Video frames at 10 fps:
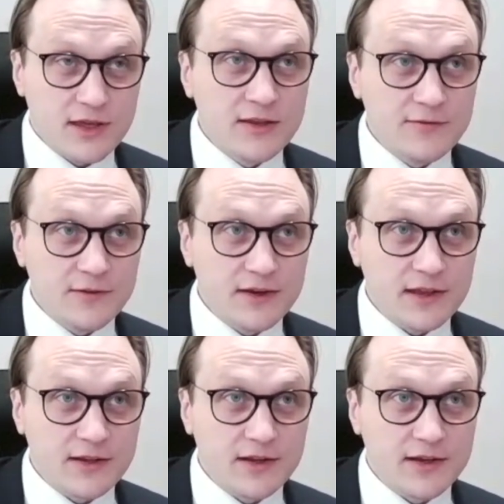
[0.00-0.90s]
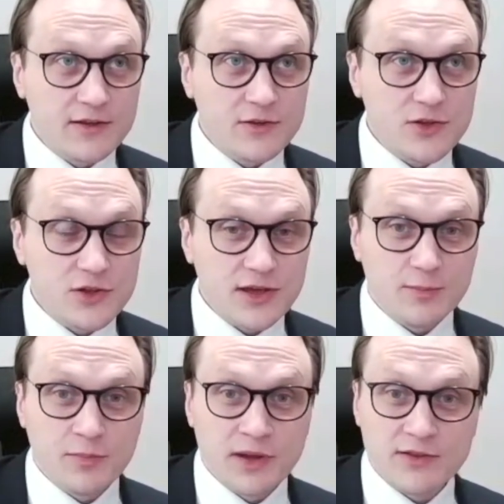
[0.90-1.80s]
significantly
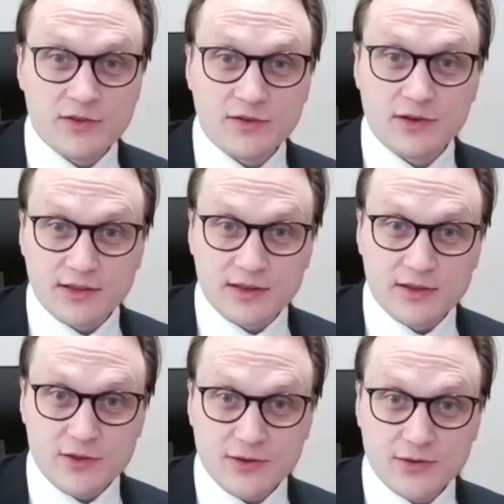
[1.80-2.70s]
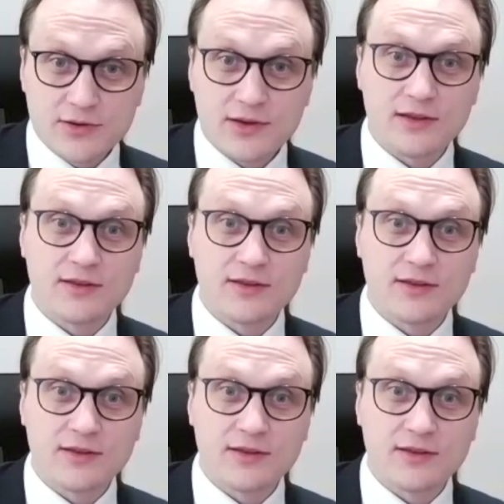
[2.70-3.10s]
shape managerial attention,